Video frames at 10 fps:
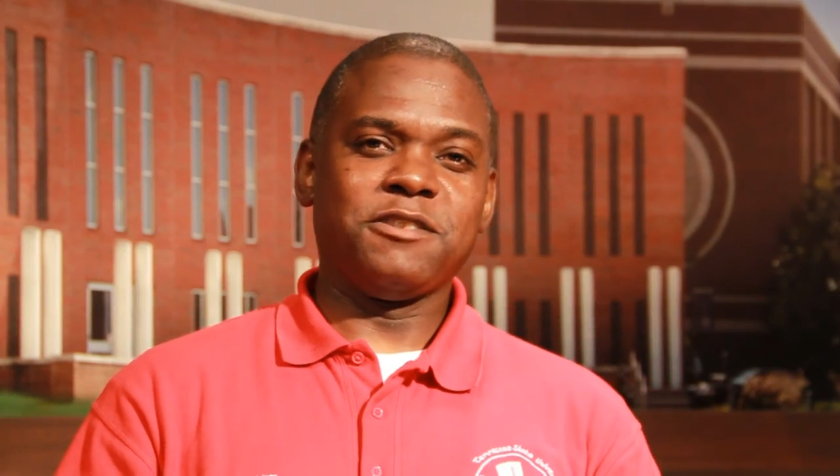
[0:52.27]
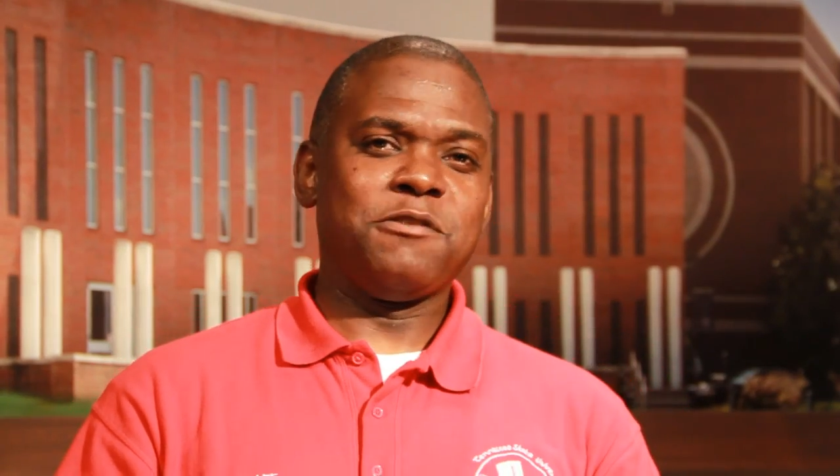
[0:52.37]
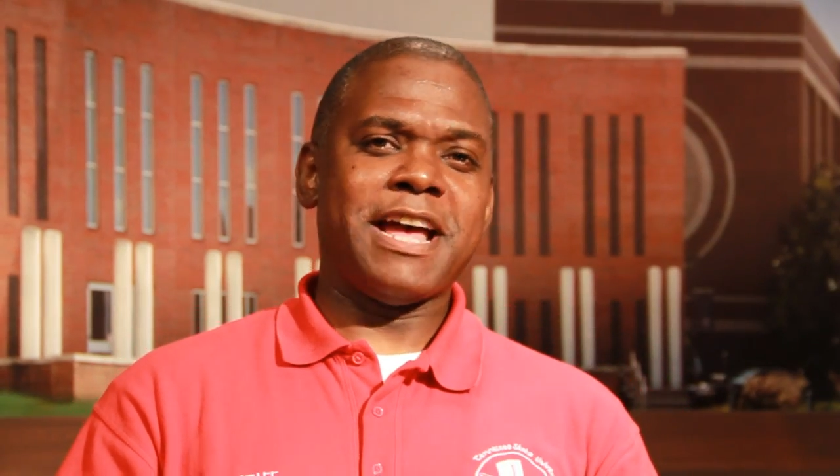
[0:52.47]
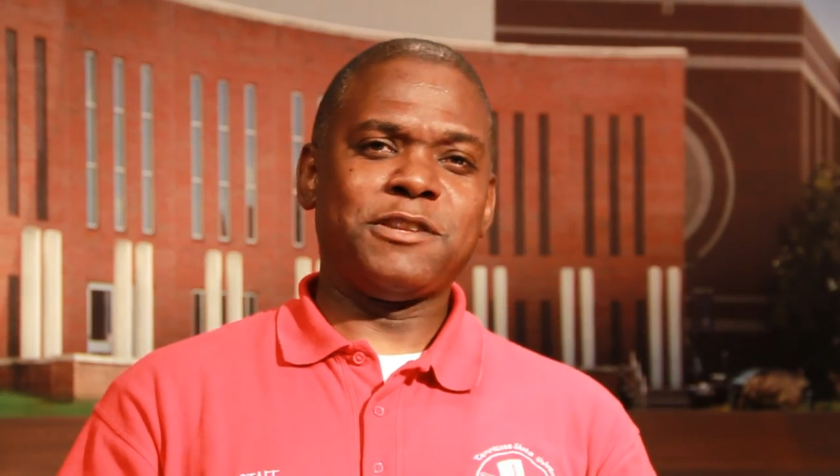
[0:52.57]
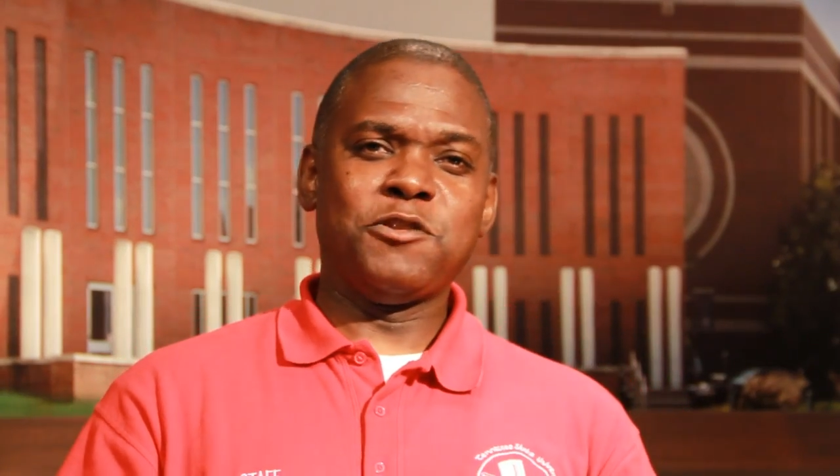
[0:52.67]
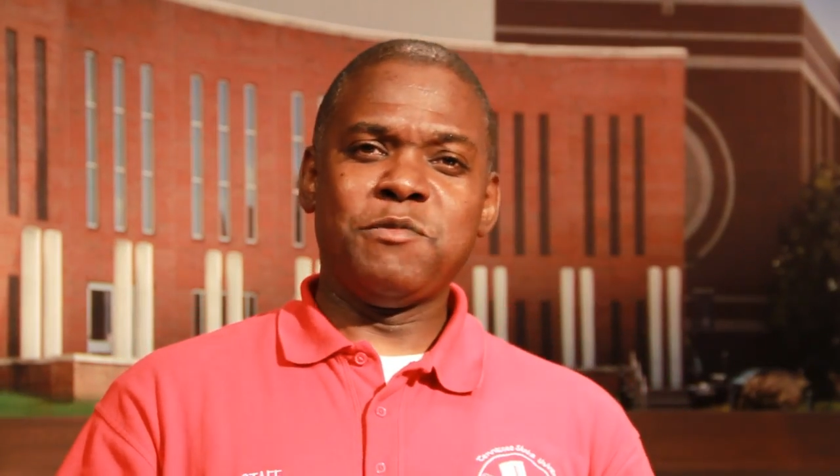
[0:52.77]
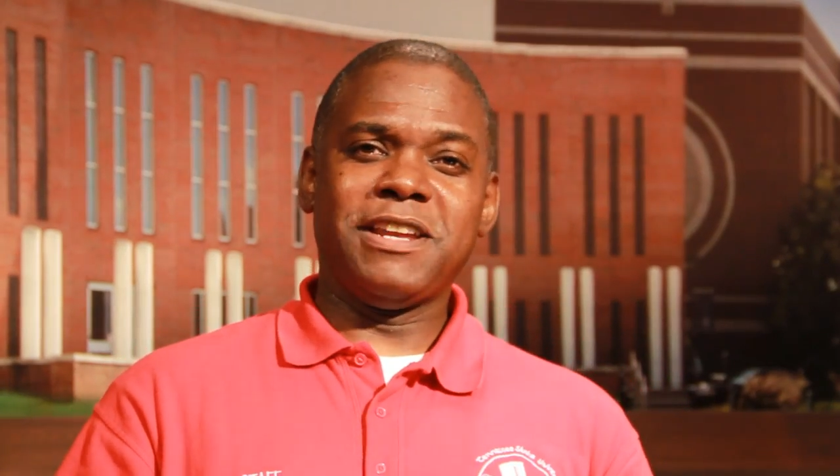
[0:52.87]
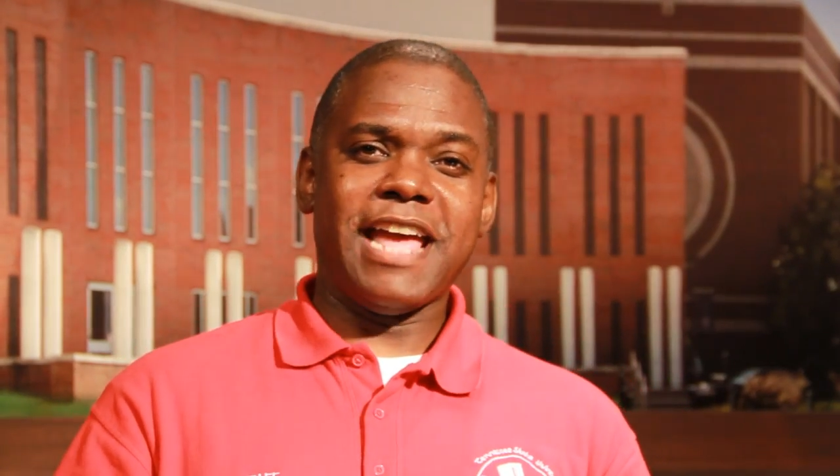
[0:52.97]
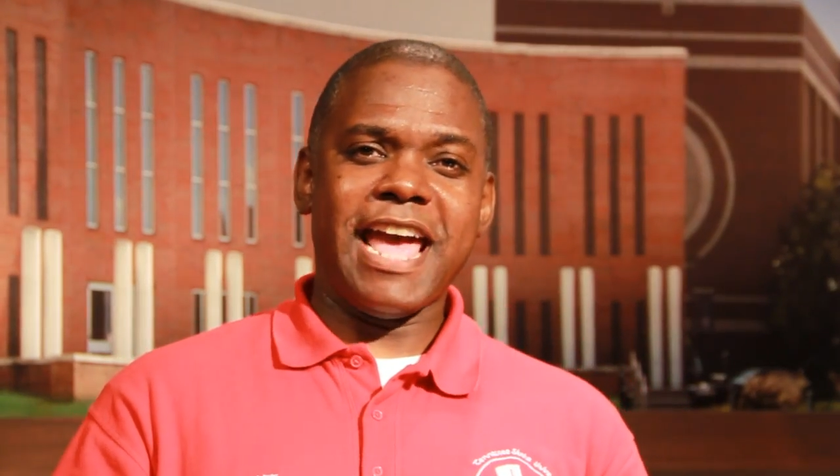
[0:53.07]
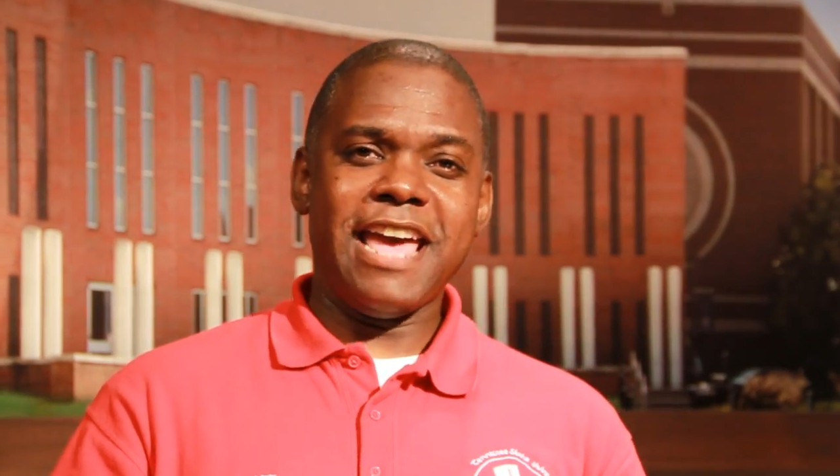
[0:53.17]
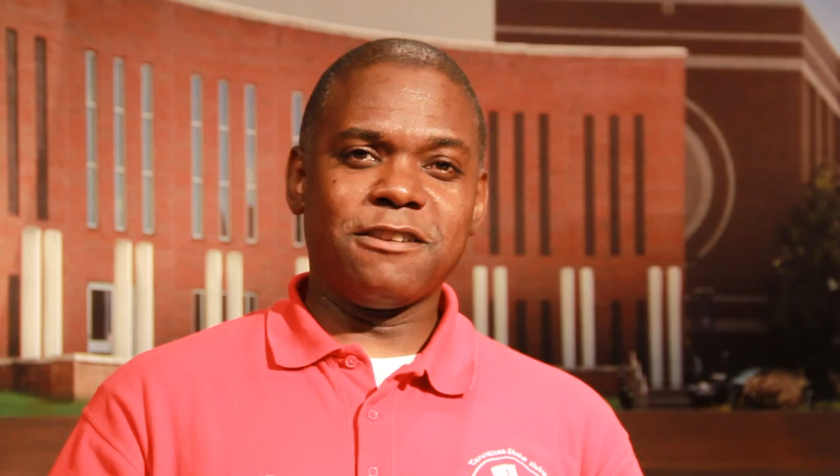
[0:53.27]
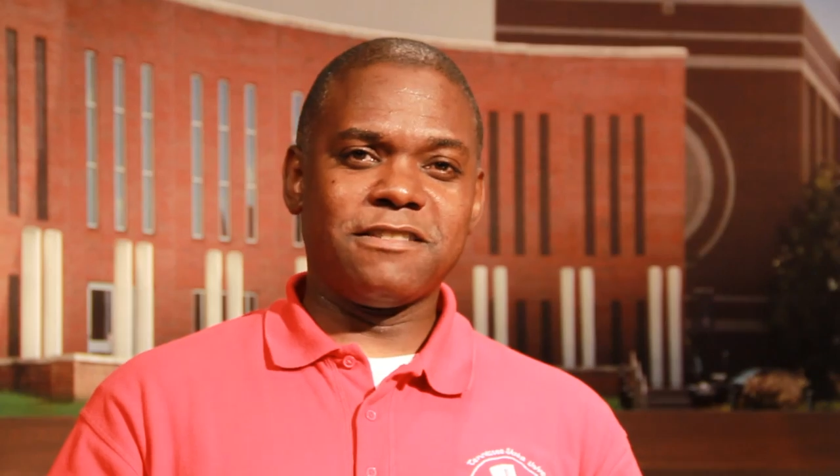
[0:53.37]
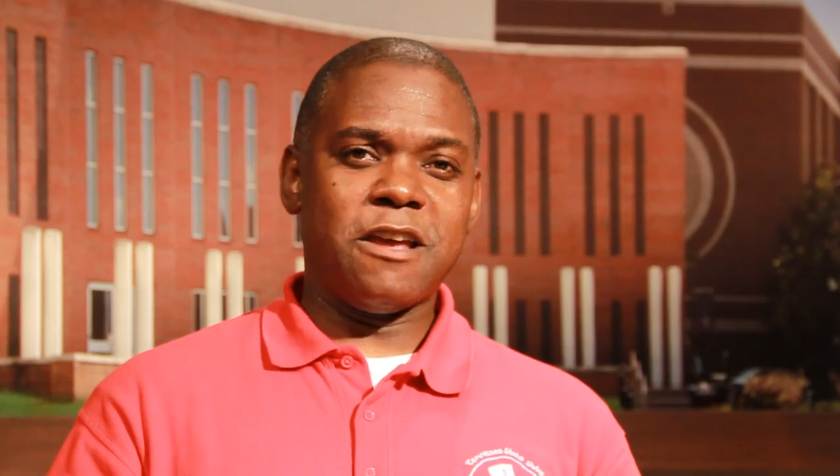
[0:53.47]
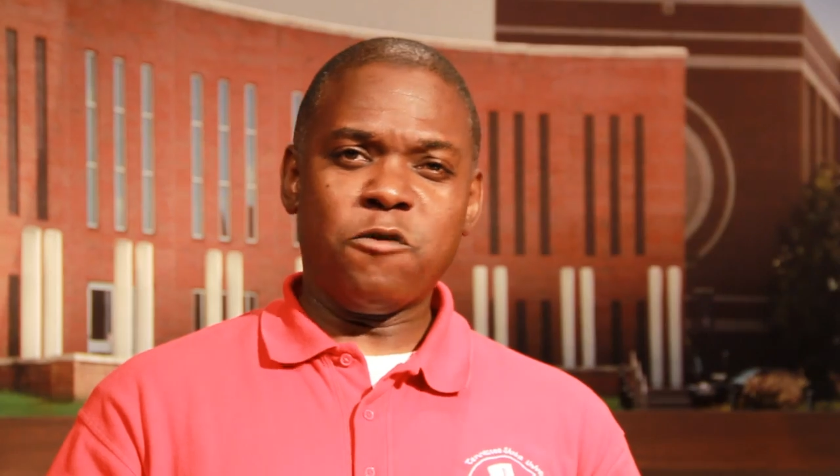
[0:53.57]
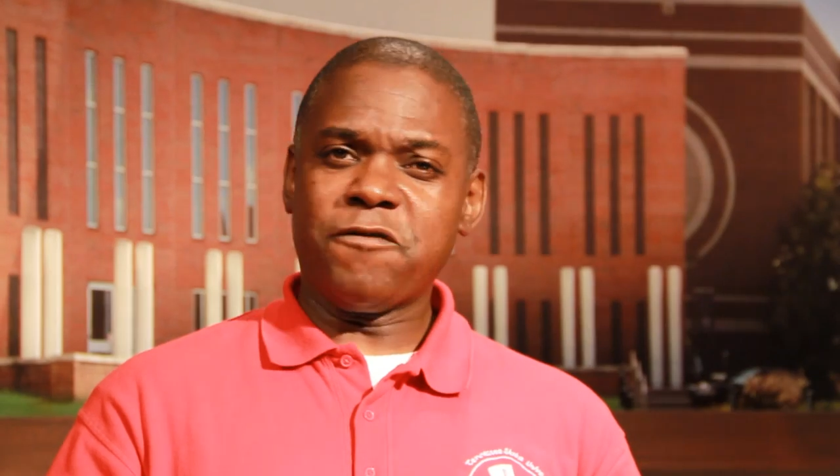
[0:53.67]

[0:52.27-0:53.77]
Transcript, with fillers: You got too many haters, no